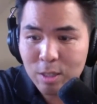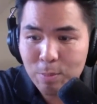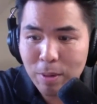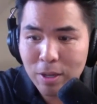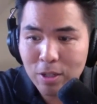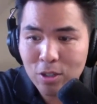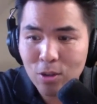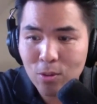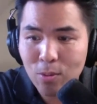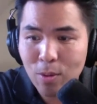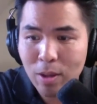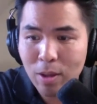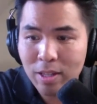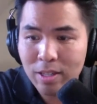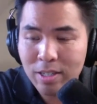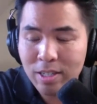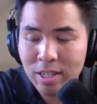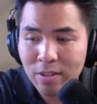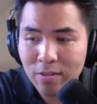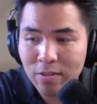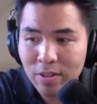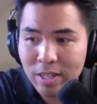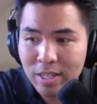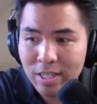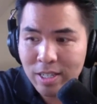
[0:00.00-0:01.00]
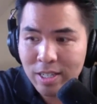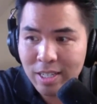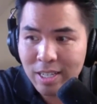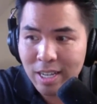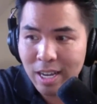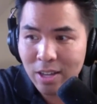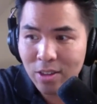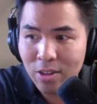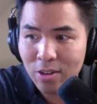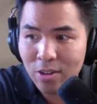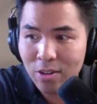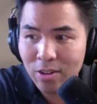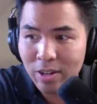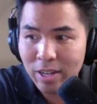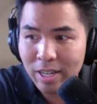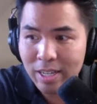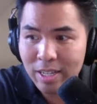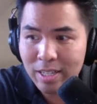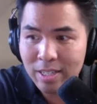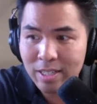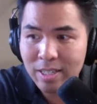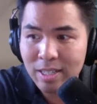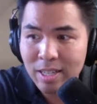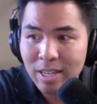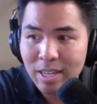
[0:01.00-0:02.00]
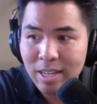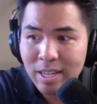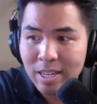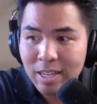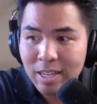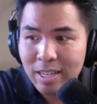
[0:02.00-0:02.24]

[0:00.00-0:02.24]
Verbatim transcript: special relativity together is